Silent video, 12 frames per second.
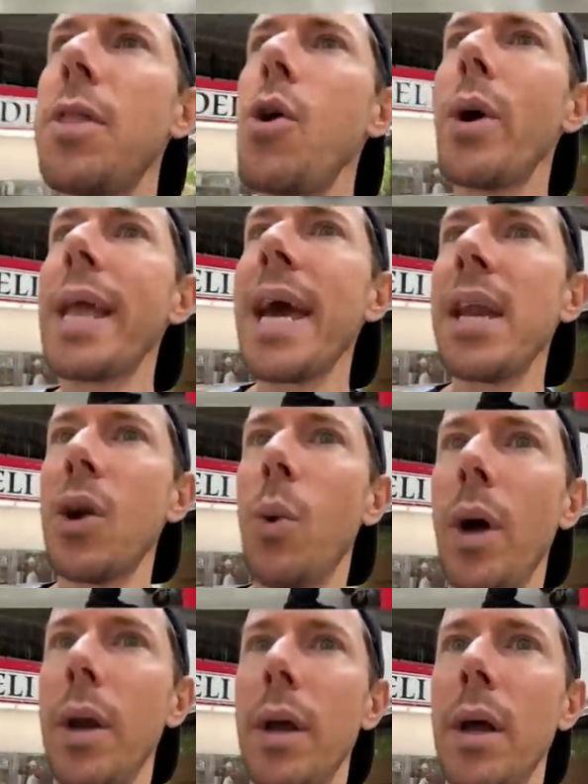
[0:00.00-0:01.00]
the organic
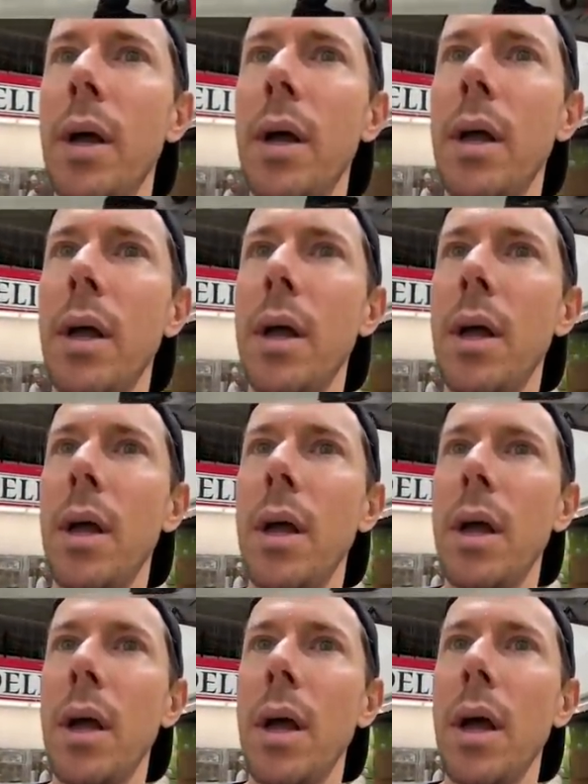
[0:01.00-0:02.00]
one.
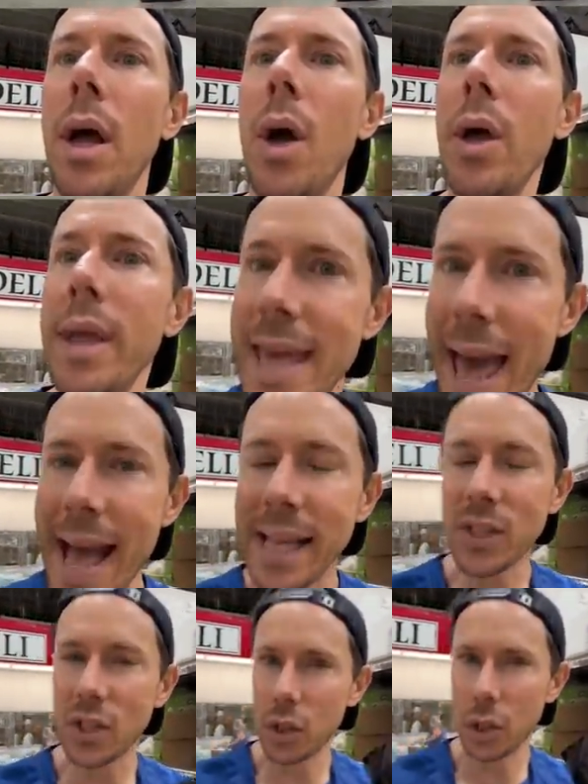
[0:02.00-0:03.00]
The yes,